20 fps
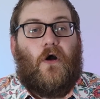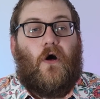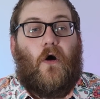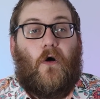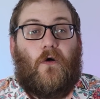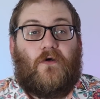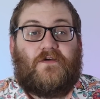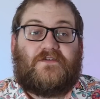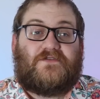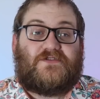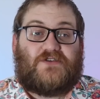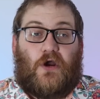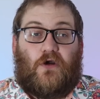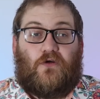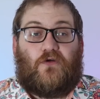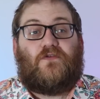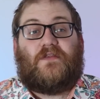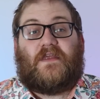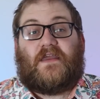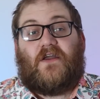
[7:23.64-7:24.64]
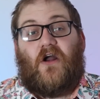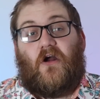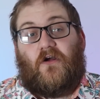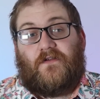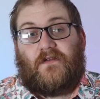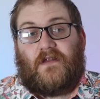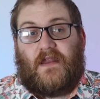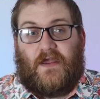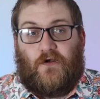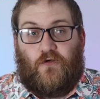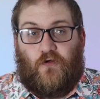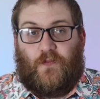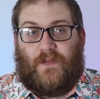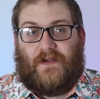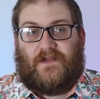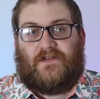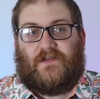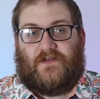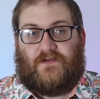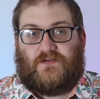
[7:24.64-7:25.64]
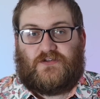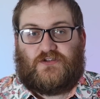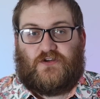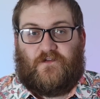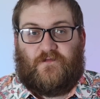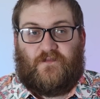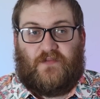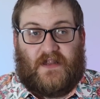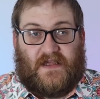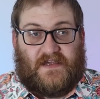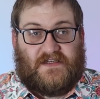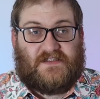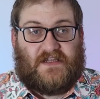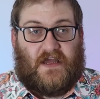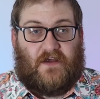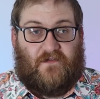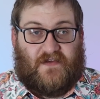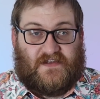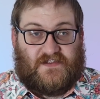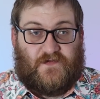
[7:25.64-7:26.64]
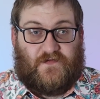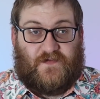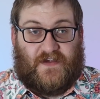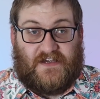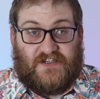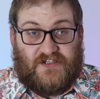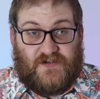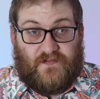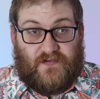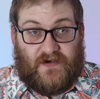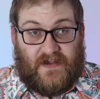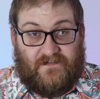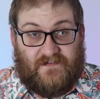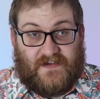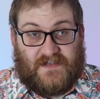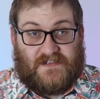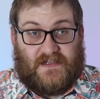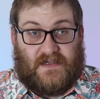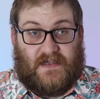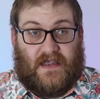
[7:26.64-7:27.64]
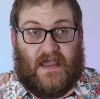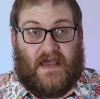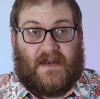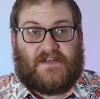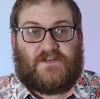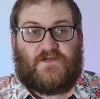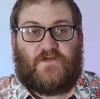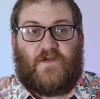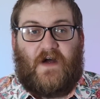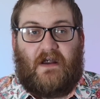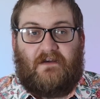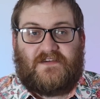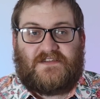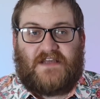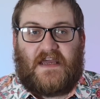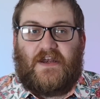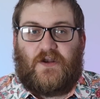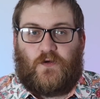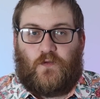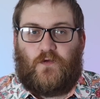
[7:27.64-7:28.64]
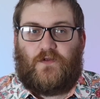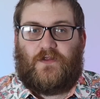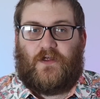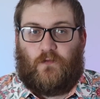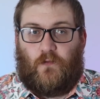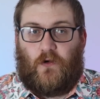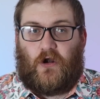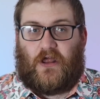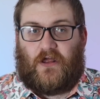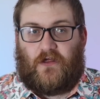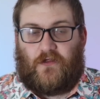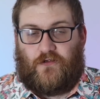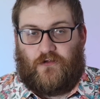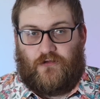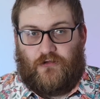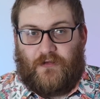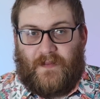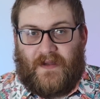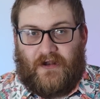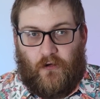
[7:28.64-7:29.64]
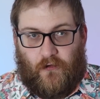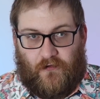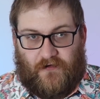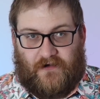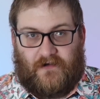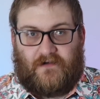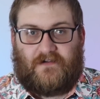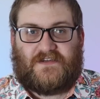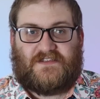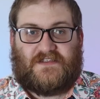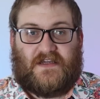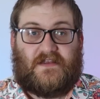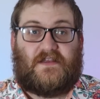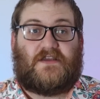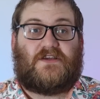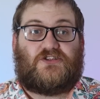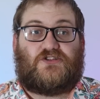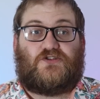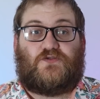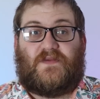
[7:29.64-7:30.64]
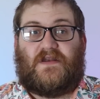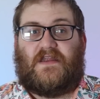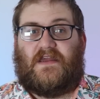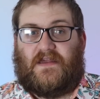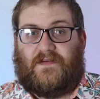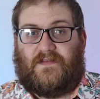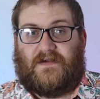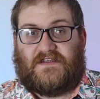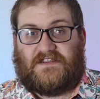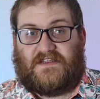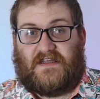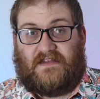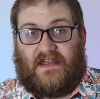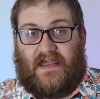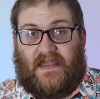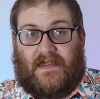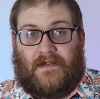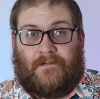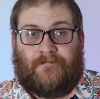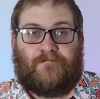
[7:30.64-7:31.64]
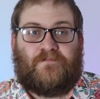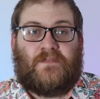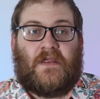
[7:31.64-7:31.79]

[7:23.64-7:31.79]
Orders are only currently open to those who have placed a reservation previously, and as far as I know, they're working through them in order, sending so many emails a day.